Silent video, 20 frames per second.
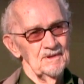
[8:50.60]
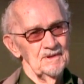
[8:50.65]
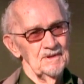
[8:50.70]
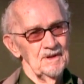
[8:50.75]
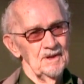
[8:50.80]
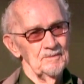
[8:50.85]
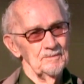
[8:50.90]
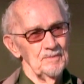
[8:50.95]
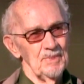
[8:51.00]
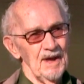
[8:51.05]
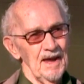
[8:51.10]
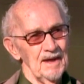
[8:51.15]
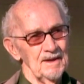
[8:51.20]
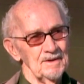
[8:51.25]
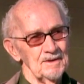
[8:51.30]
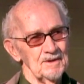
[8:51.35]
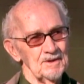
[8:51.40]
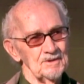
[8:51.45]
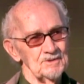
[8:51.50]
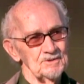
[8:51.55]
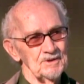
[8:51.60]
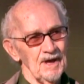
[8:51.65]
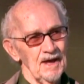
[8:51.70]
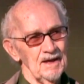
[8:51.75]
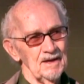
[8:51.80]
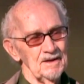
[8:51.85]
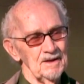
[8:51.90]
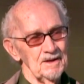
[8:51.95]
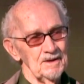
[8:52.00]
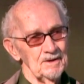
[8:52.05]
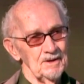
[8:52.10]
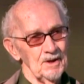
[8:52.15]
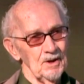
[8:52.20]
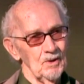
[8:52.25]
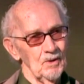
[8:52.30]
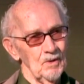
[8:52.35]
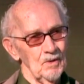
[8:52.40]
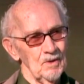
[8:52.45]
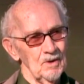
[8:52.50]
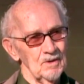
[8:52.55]
then Patton decided to
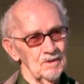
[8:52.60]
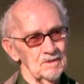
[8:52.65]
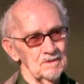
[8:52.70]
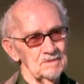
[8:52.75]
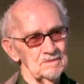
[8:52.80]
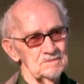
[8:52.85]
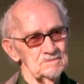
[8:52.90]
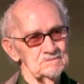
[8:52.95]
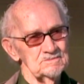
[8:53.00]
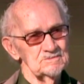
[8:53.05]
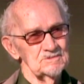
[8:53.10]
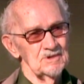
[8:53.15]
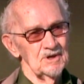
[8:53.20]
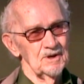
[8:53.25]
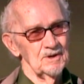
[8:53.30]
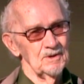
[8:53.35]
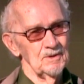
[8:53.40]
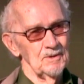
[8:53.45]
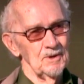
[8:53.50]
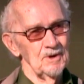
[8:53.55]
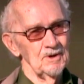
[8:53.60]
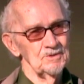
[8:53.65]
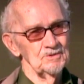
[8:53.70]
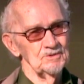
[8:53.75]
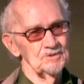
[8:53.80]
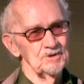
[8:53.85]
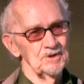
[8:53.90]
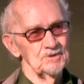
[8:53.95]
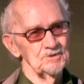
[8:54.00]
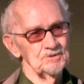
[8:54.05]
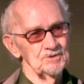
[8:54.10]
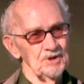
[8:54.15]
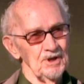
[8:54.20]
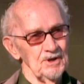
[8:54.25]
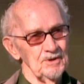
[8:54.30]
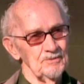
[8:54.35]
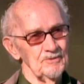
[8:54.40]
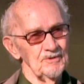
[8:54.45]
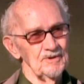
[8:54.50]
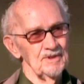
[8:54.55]
go on across the
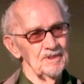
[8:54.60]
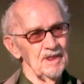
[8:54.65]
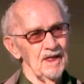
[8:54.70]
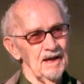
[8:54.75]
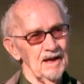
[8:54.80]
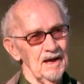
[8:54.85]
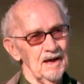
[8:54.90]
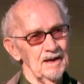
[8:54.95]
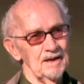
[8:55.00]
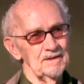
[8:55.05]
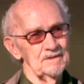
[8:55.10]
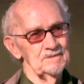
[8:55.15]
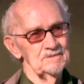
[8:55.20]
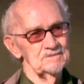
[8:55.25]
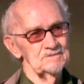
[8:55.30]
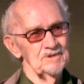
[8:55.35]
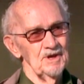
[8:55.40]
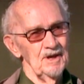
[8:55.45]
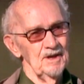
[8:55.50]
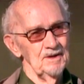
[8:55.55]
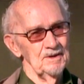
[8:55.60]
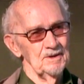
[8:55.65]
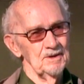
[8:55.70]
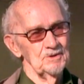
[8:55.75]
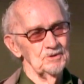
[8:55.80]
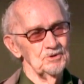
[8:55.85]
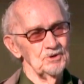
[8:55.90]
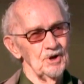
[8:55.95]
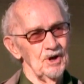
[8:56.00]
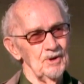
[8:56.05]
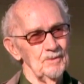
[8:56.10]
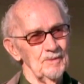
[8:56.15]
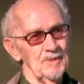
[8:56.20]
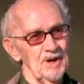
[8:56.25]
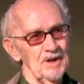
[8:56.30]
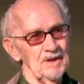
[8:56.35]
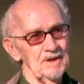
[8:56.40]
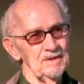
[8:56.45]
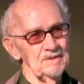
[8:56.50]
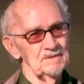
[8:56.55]
Siegfried Line into
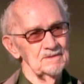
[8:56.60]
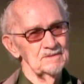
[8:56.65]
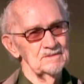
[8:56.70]
Germany.